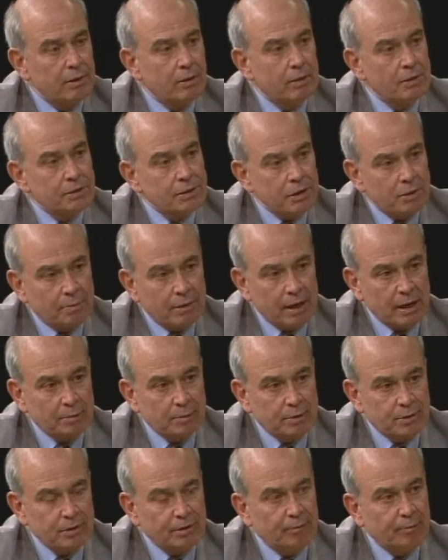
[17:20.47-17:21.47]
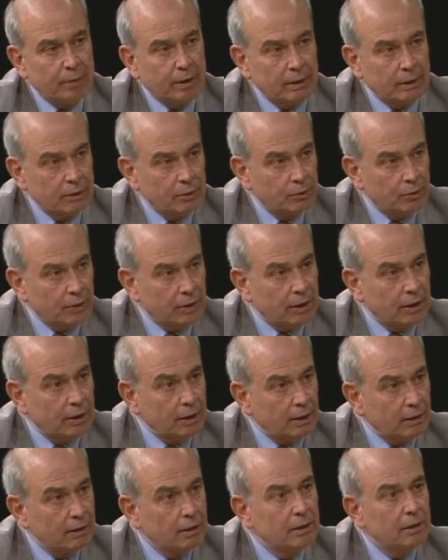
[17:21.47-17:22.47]
and those are the papers of Martin Luther
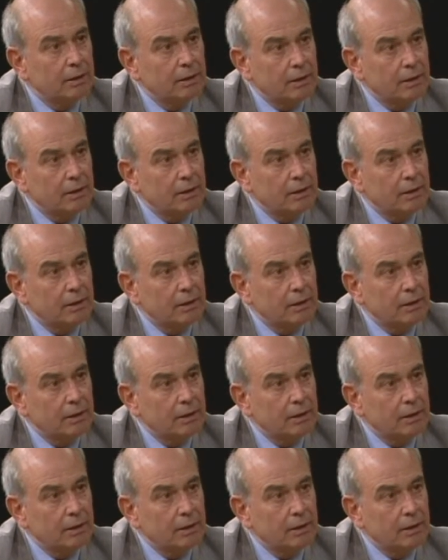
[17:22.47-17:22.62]
King.